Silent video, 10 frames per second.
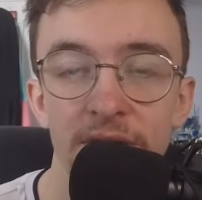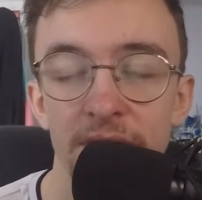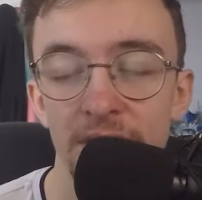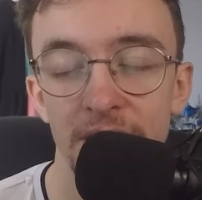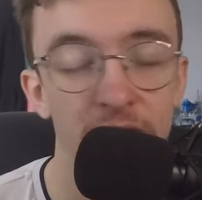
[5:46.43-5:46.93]

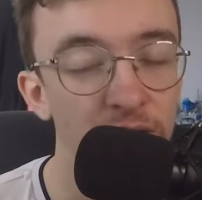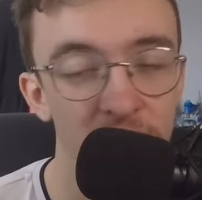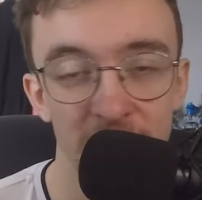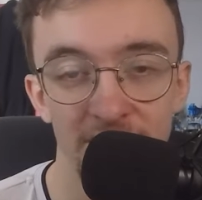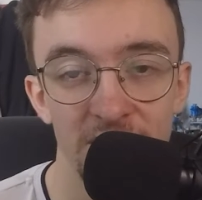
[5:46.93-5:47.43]
I
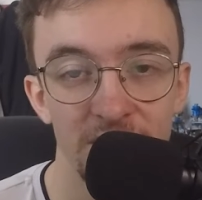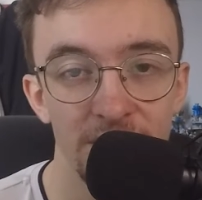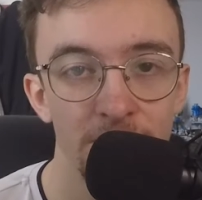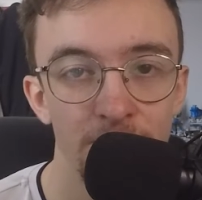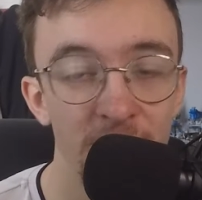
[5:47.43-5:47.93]
can't see
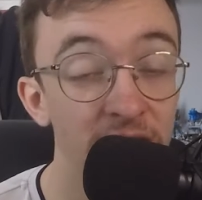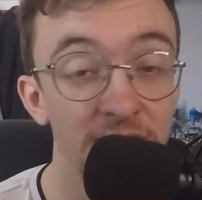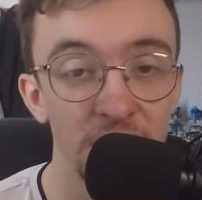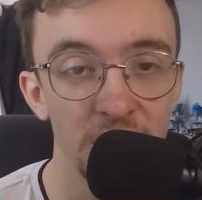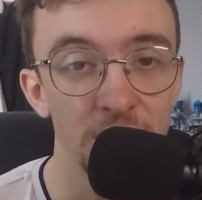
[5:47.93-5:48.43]
Everton
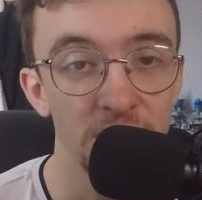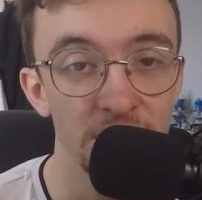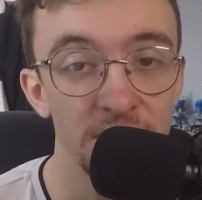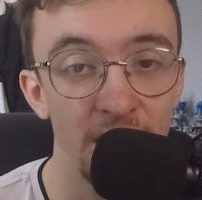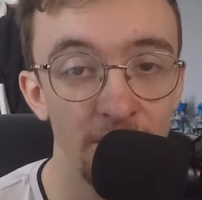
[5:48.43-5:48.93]
beating Chelsea
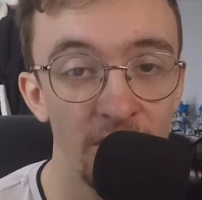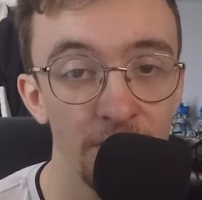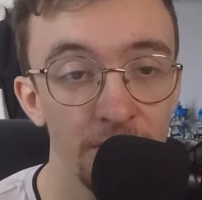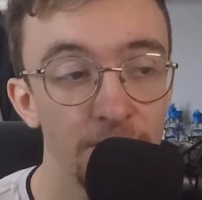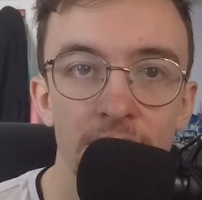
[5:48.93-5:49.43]
this time round.